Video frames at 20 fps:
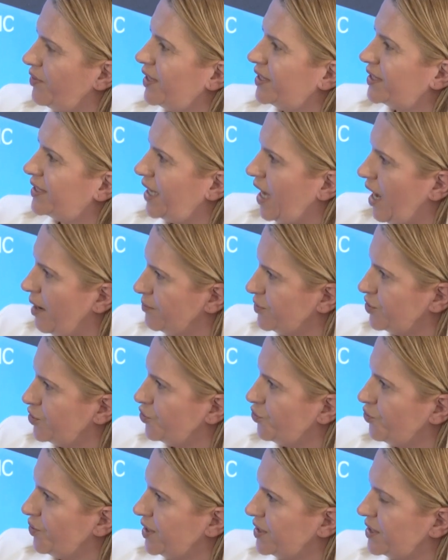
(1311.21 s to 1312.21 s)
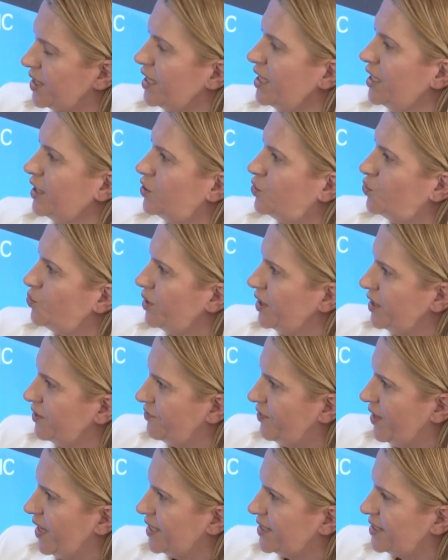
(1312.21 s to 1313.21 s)
that come to Greece to
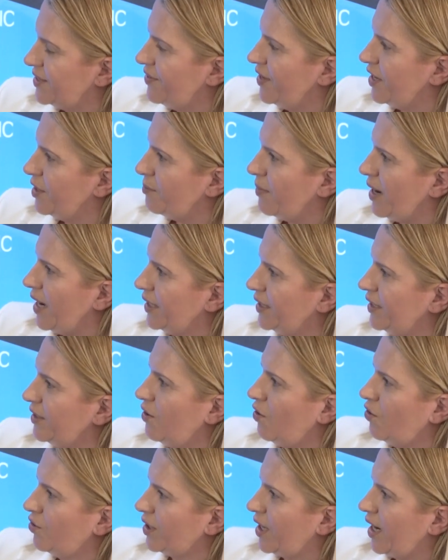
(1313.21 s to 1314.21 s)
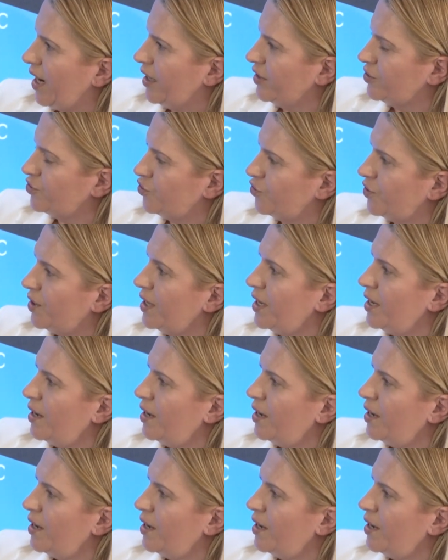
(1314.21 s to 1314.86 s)
invest their money on culture.